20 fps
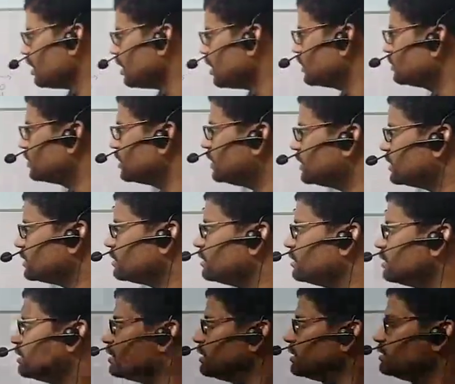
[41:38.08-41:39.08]
All clear?
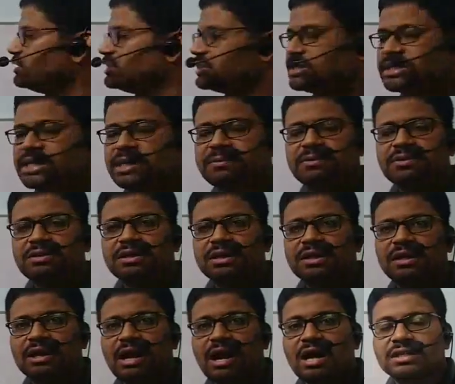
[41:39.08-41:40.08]
This is about
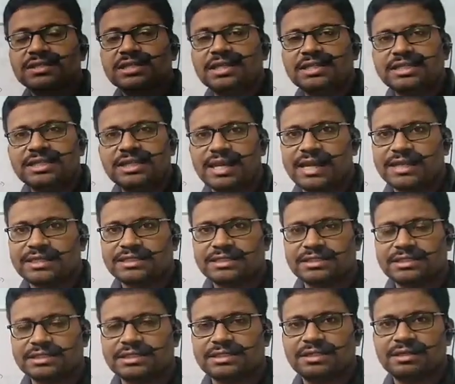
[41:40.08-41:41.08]
oxidation
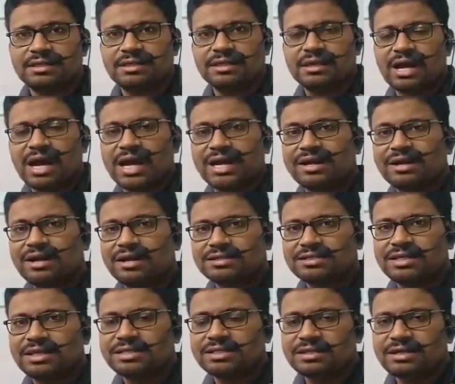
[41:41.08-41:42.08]
reactions. Under
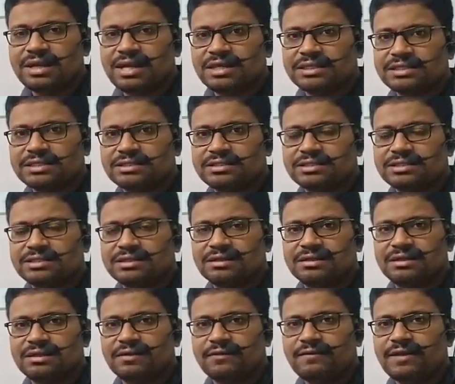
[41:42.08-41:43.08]
oxidation reactions,
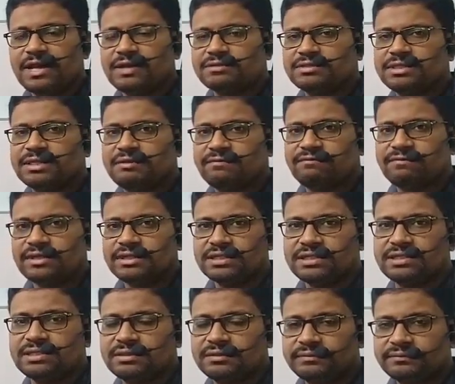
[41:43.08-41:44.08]
we have seen
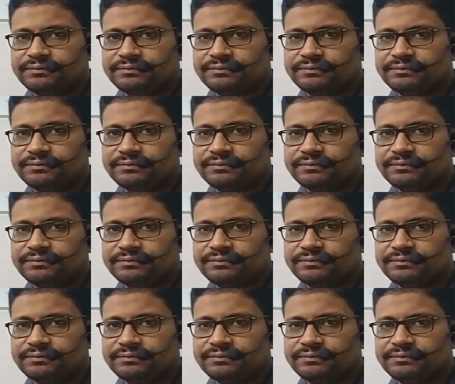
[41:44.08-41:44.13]
first